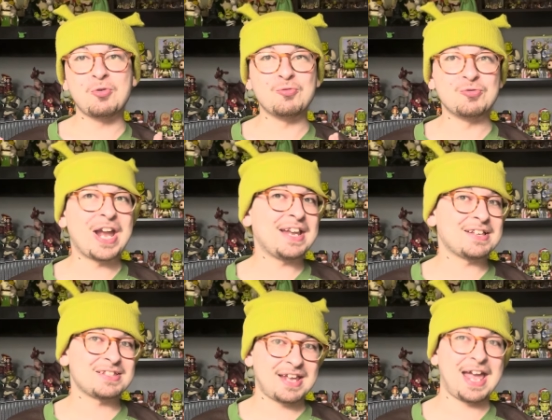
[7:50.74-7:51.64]

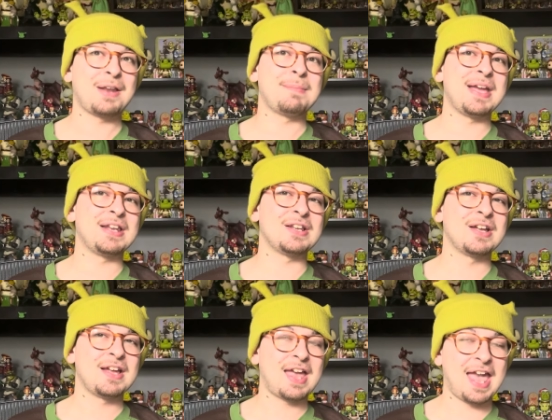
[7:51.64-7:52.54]
greatest animated
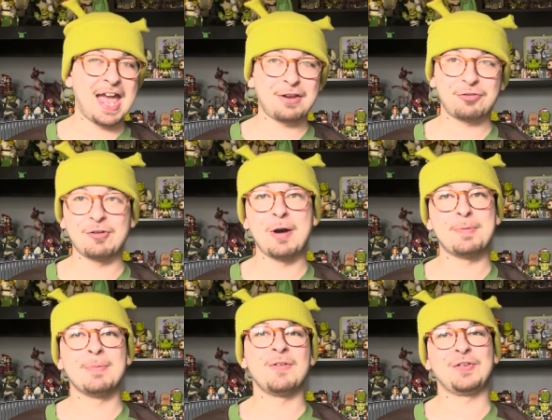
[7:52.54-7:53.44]

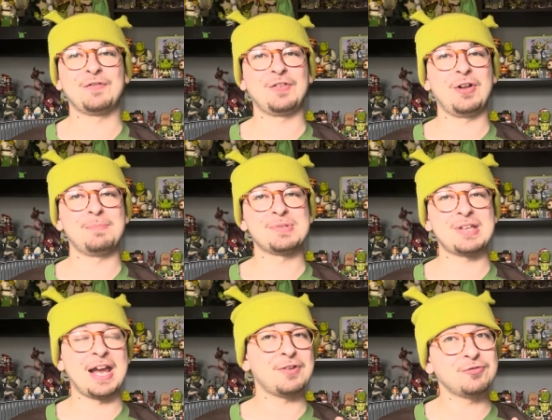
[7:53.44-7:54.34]
anthropomorphic films.
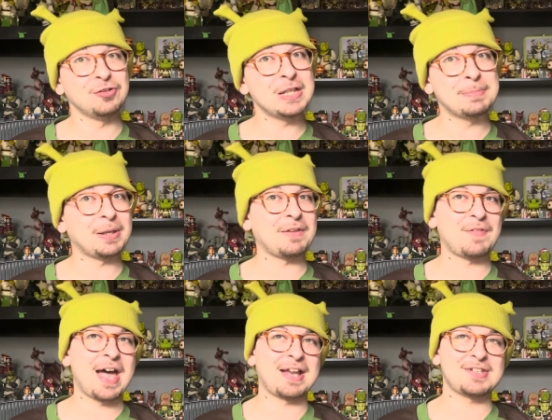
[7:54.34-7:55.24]
I truly believe
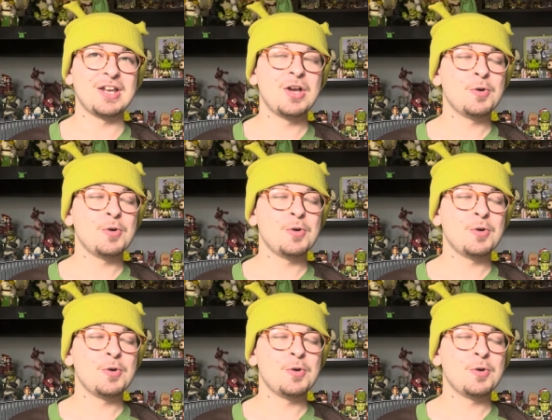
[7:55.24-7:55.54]
that.